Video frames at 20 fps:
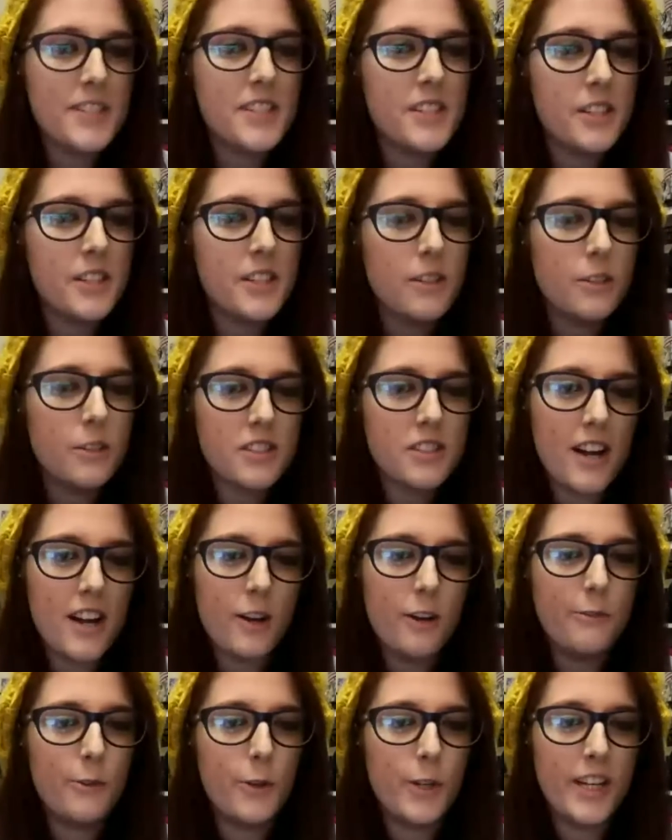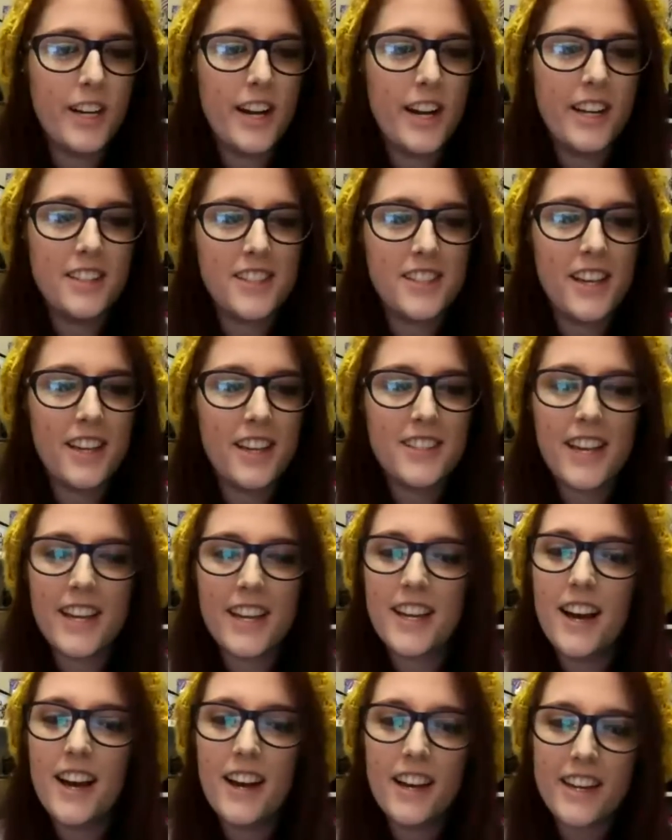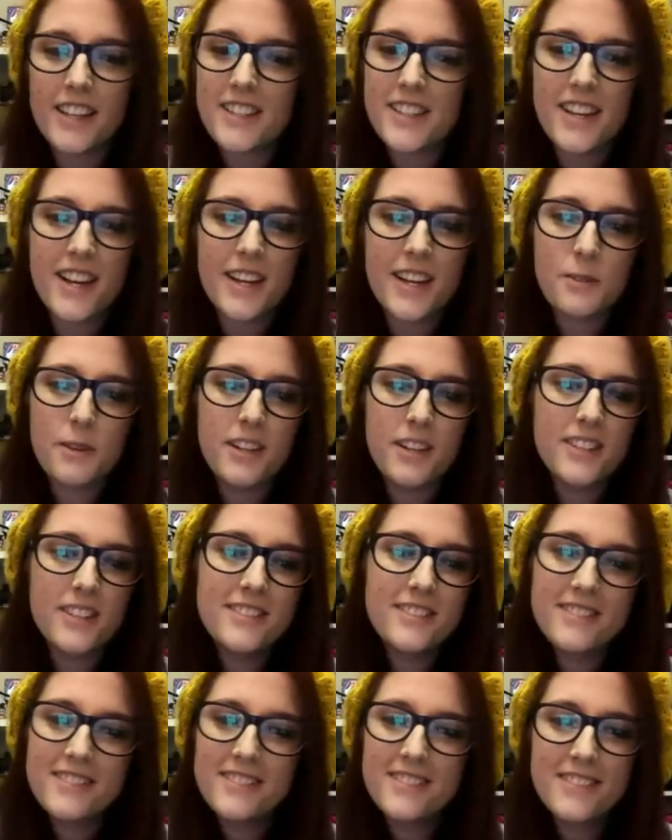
I'm still stuck on 4096. I can't get to the next one.